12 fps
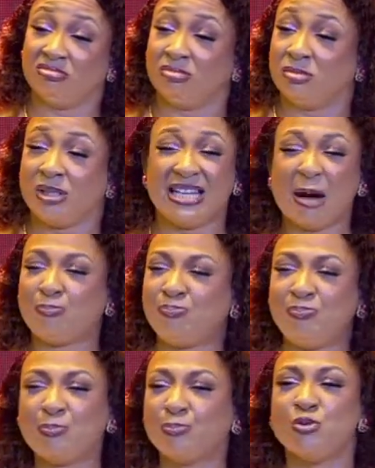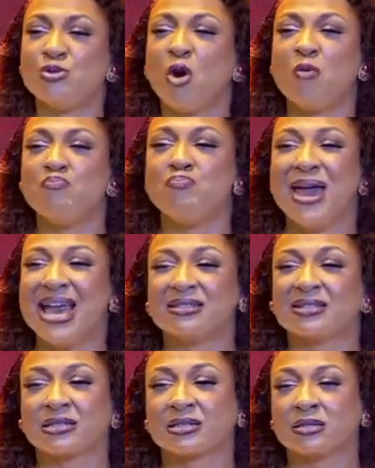There are people not meant
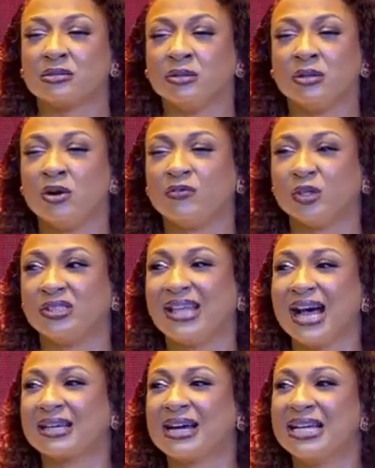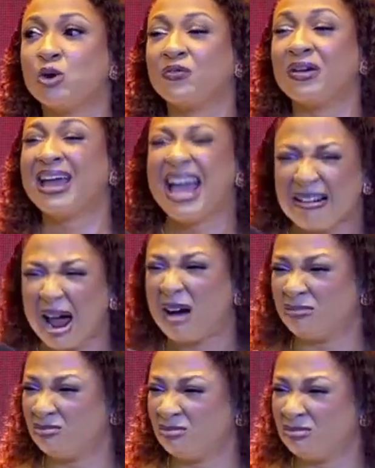for that kind of era,
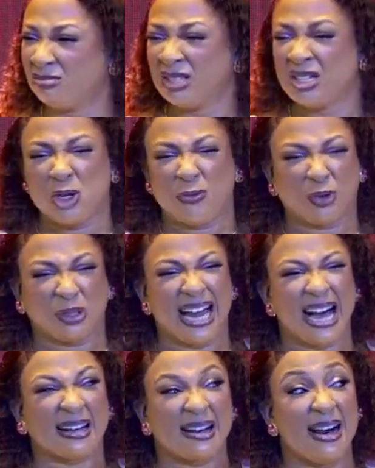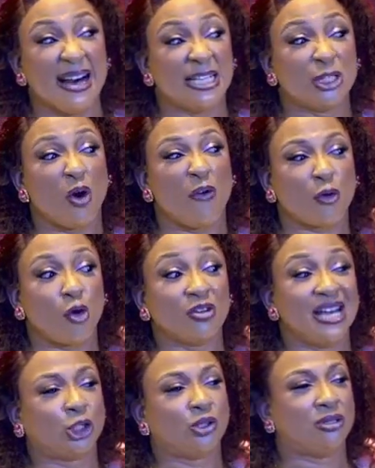for that kind of
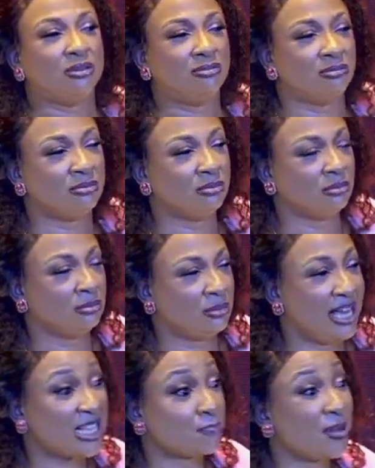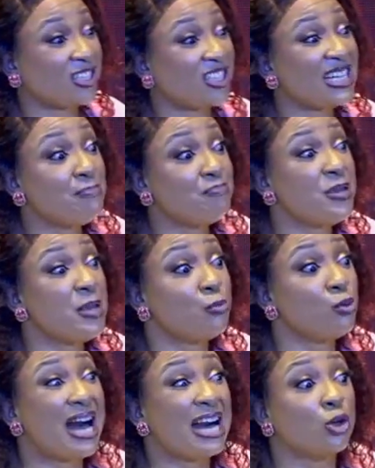connection. Especially people
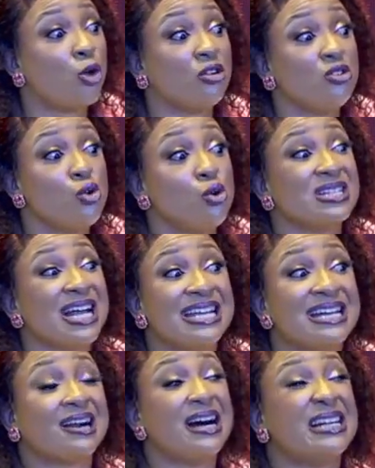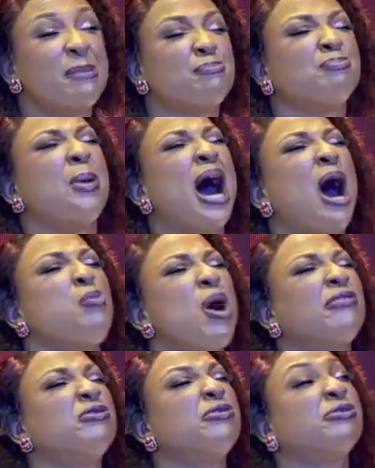that God knows that they carry
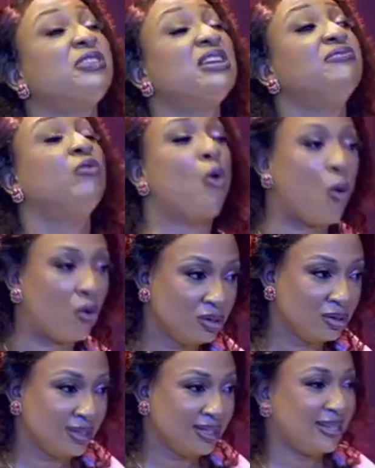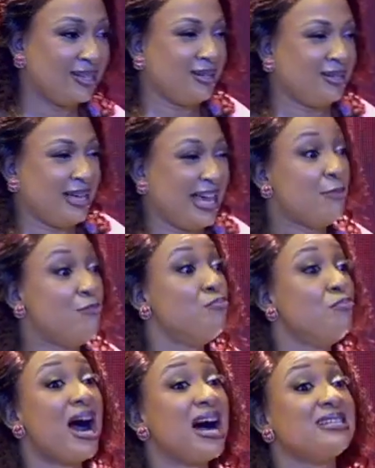powerful favor. A
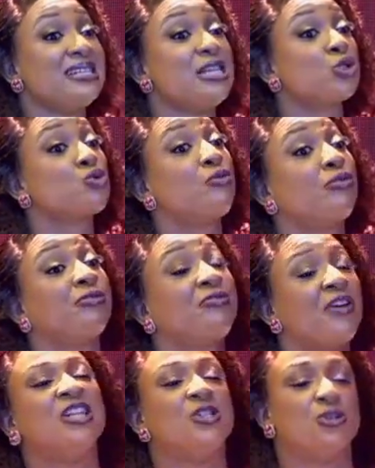man is to find you.